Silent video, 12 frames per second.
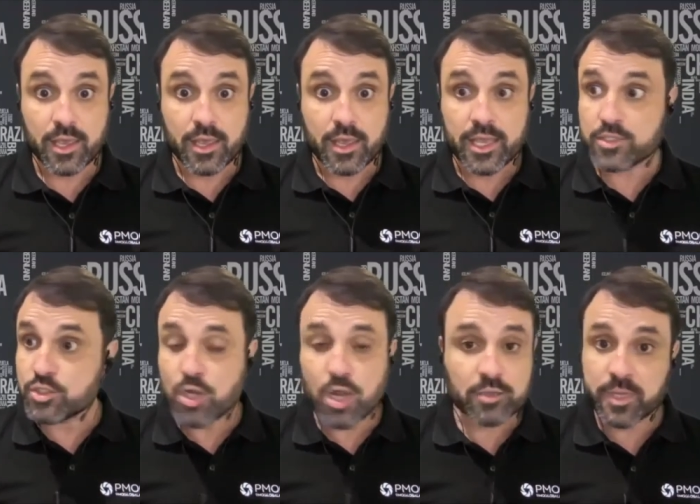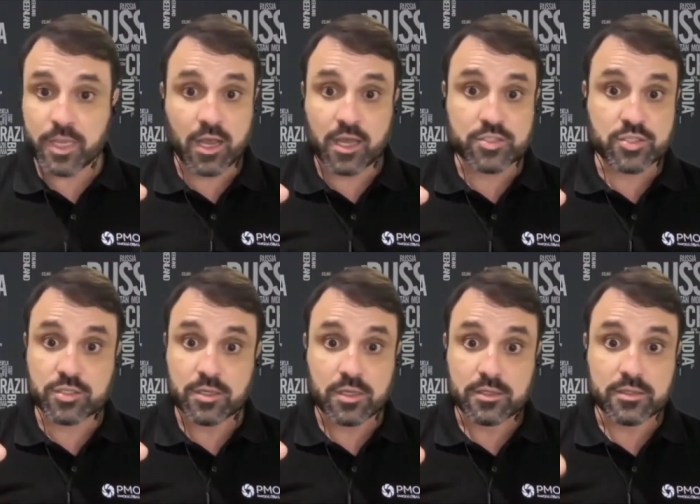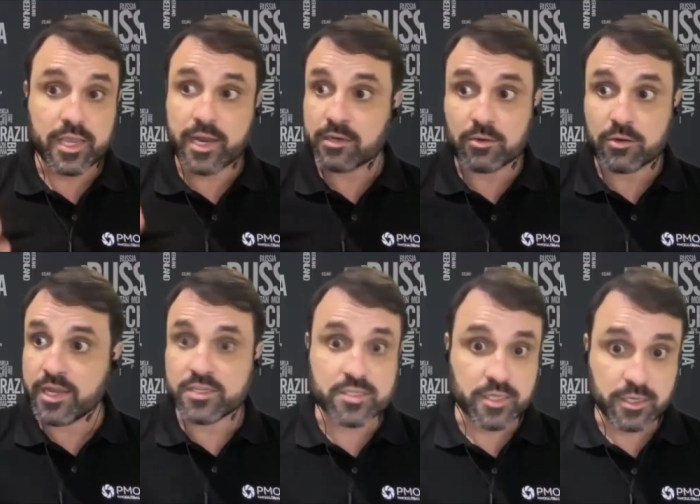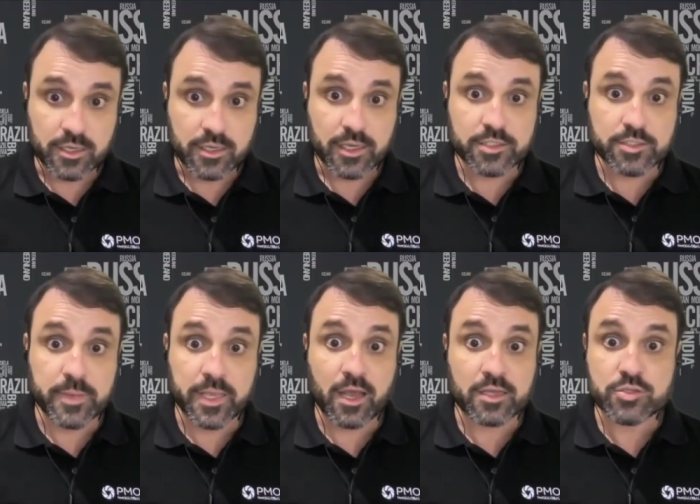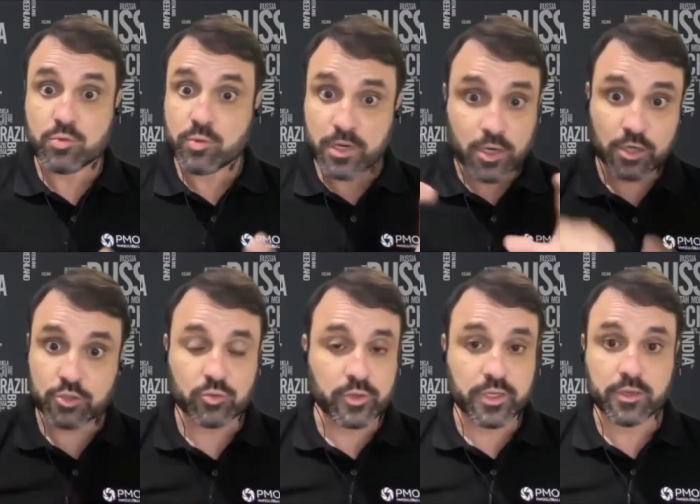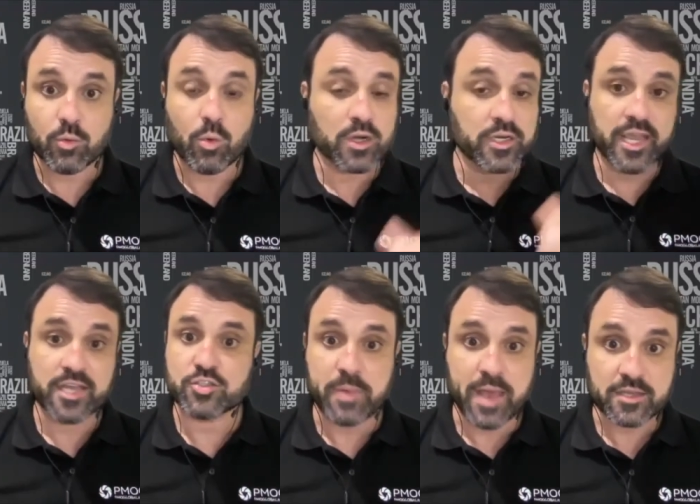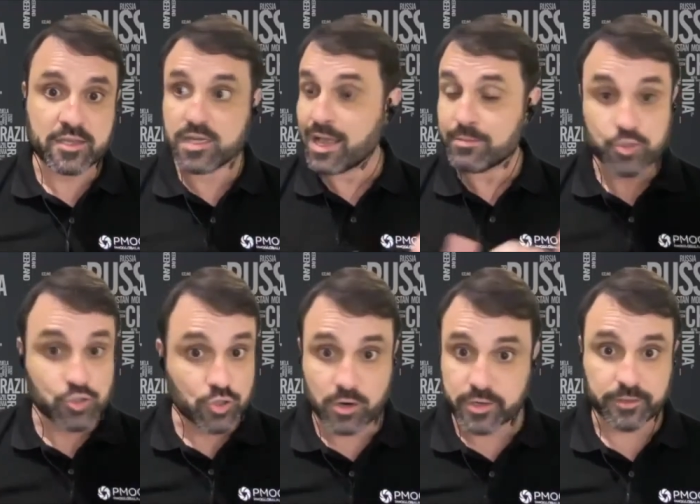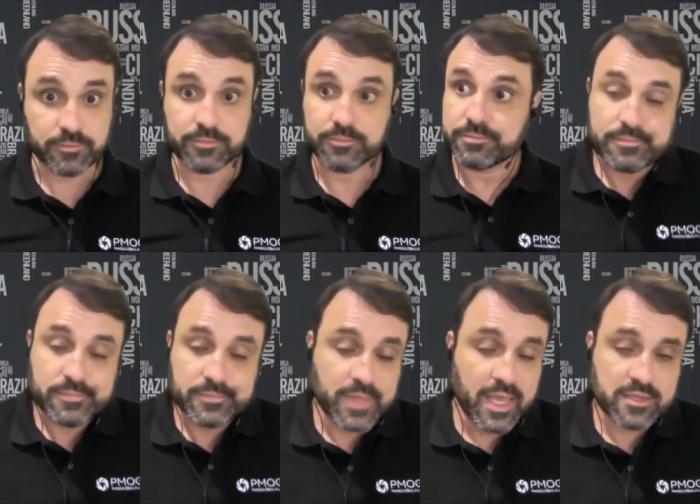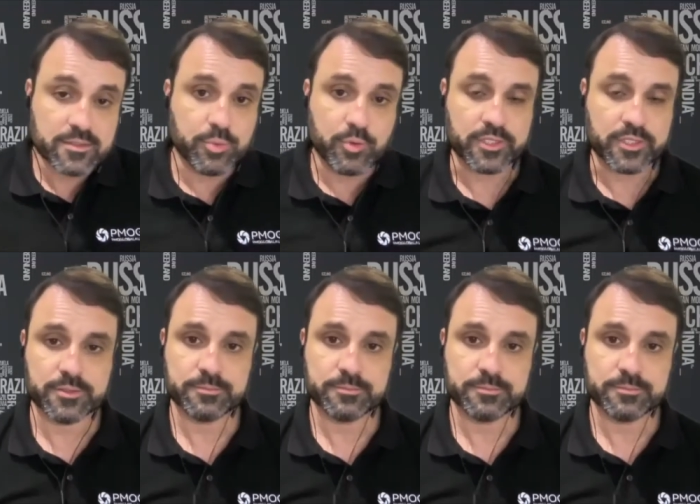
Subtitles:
it's not because they are crazy. It's because you are not doing what they expect. I'm sorry. That's the point.